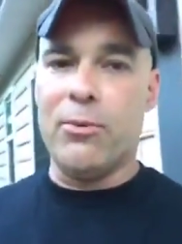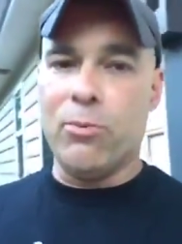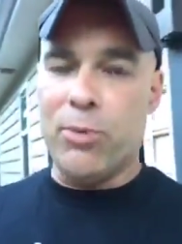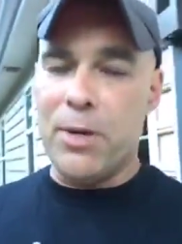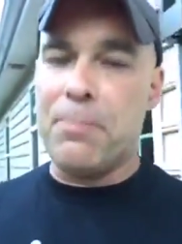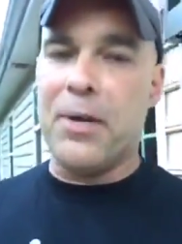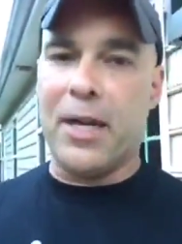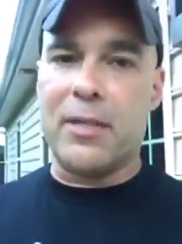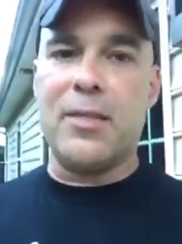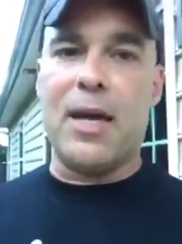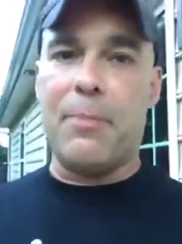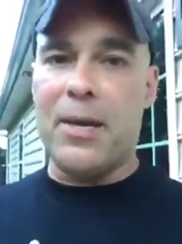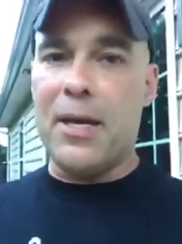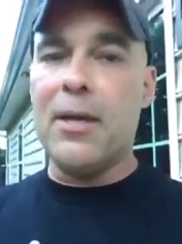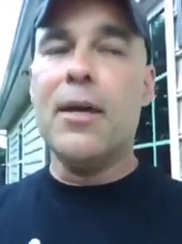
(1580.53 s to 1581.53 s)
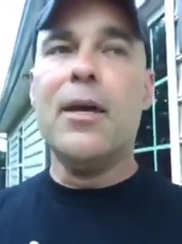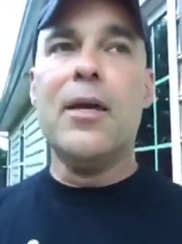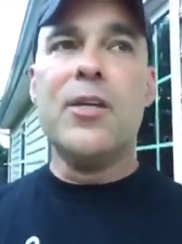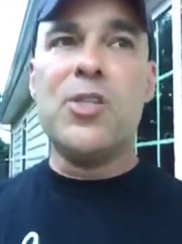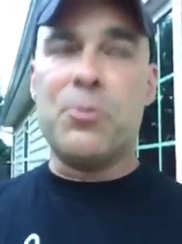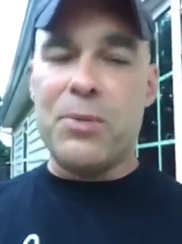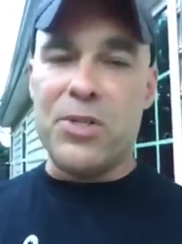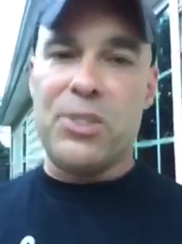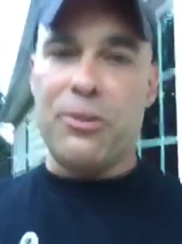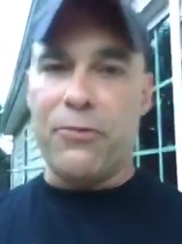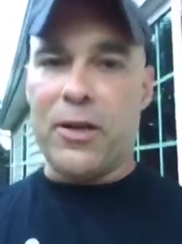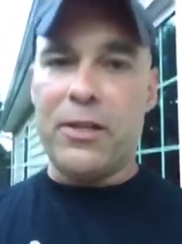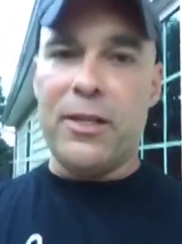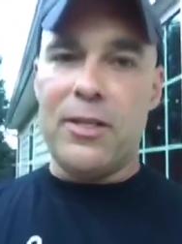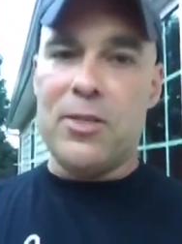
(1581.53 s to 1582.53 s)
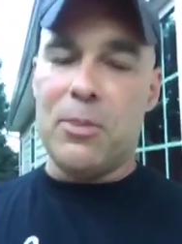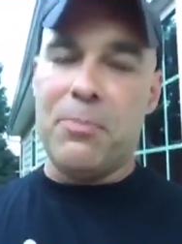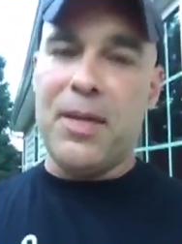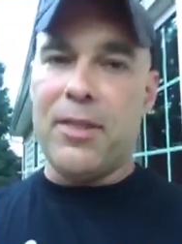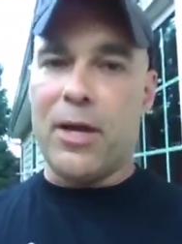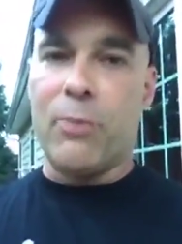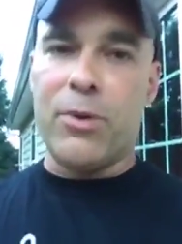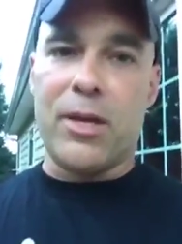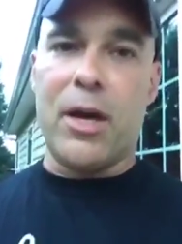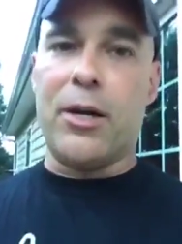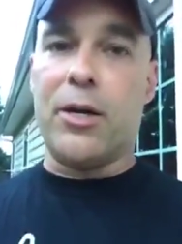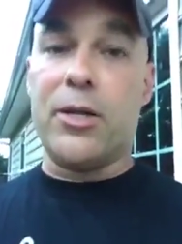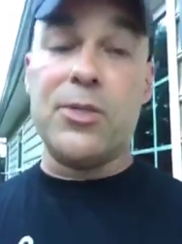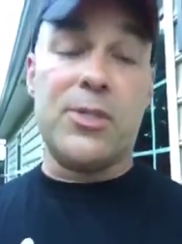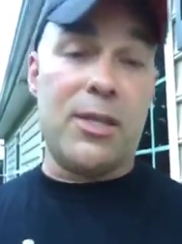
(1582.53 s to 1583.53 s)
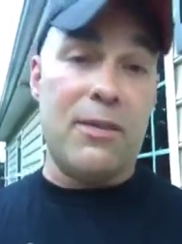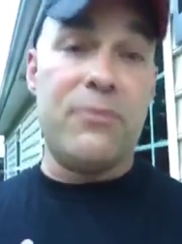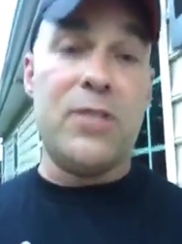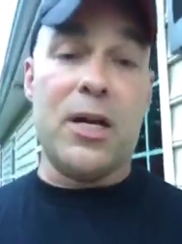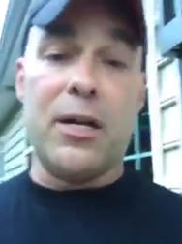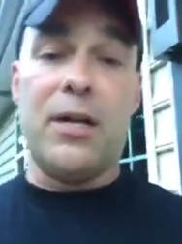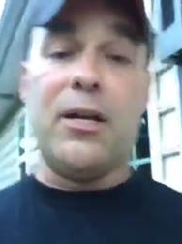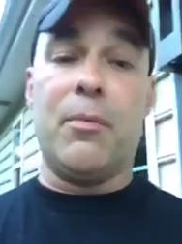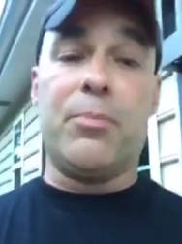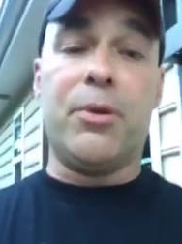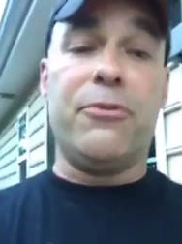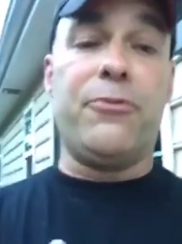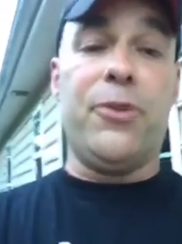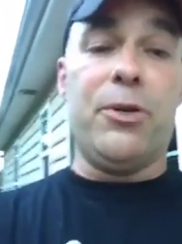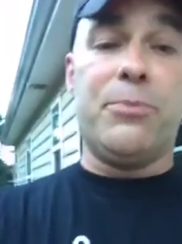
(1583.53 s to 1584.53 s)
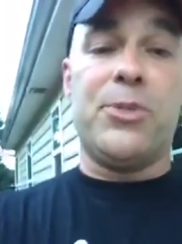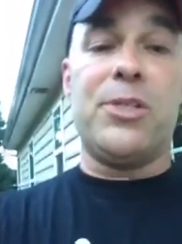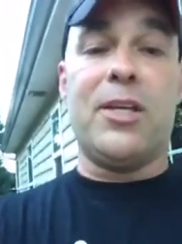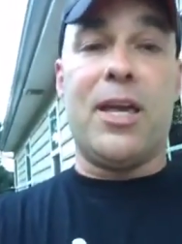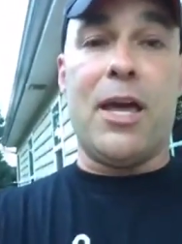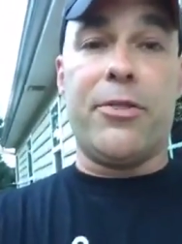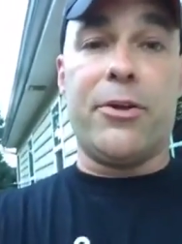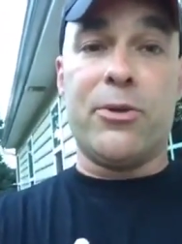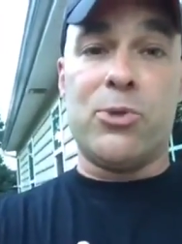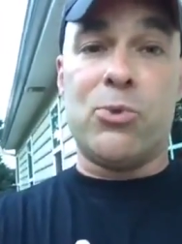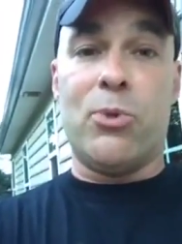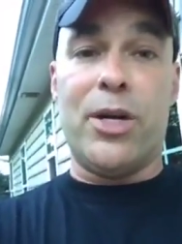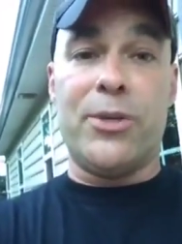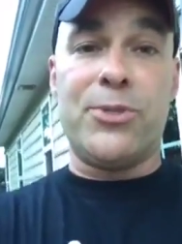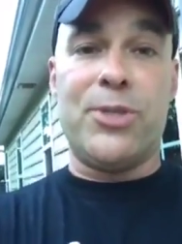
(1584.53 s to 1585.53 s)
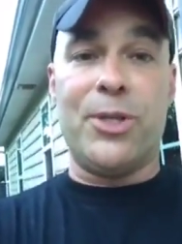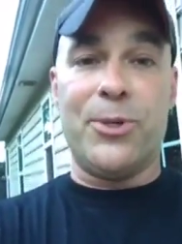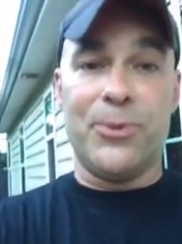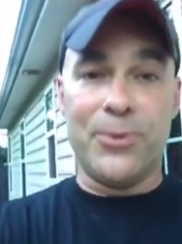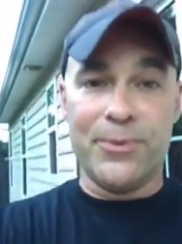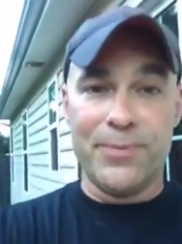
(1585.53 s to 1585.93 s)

and we picked Debbie specifically to be there with Gunnar because they've done a number of films together as well too.